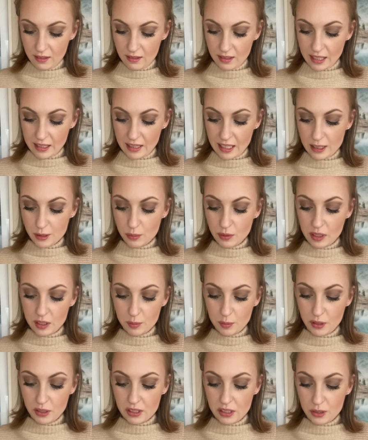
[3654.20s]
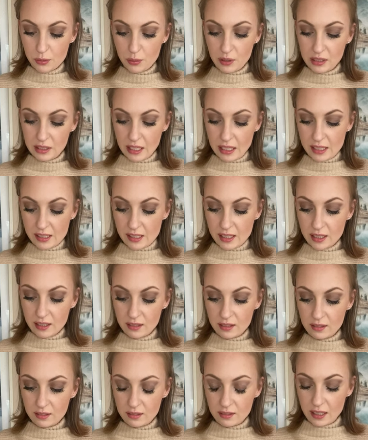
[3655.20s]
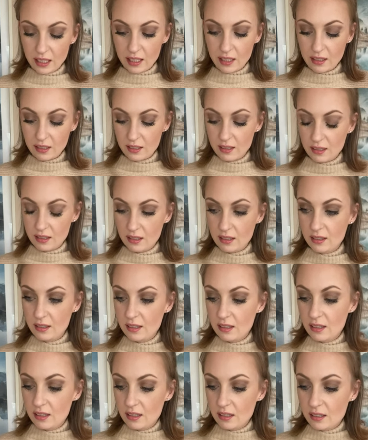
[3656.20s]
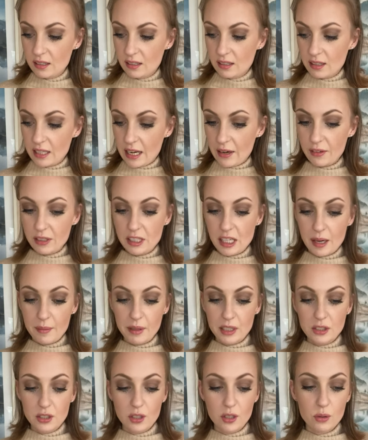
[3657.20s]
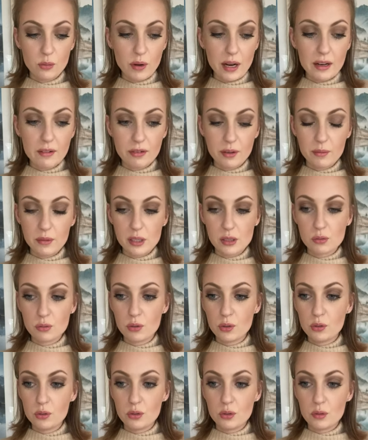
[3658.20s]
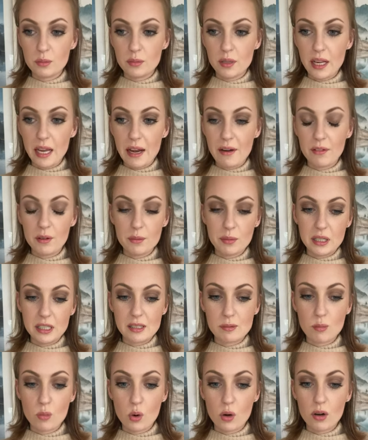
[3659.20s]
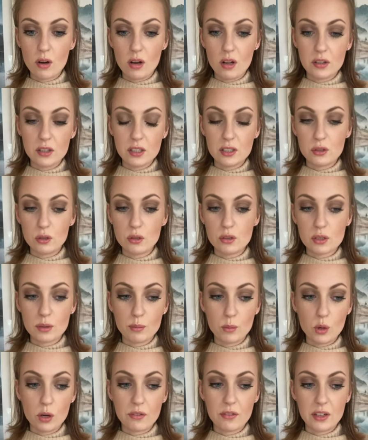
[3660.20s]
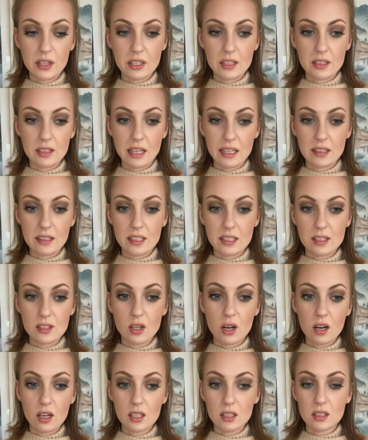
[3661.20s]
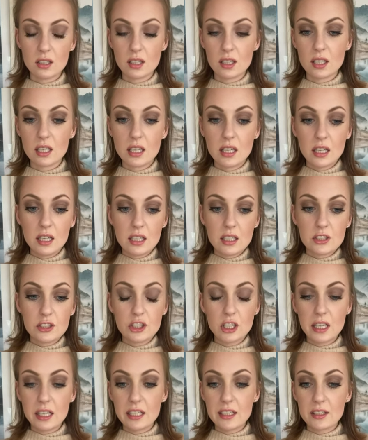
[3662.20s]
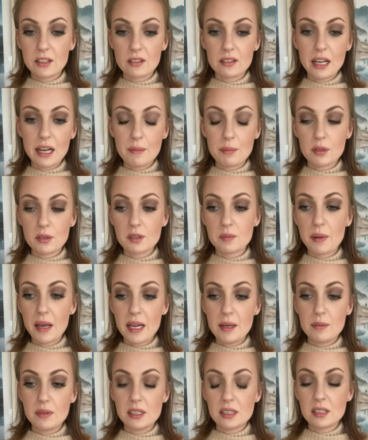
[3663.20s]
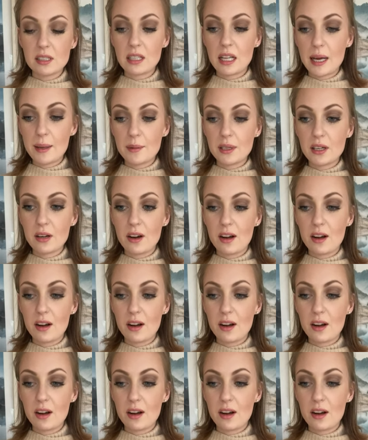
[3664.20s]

Like that's what this person is realizing. Like every time I turn away from this room, everybody's more, all the adults are morphing into like these toddler shitting in their diapers, babies climbing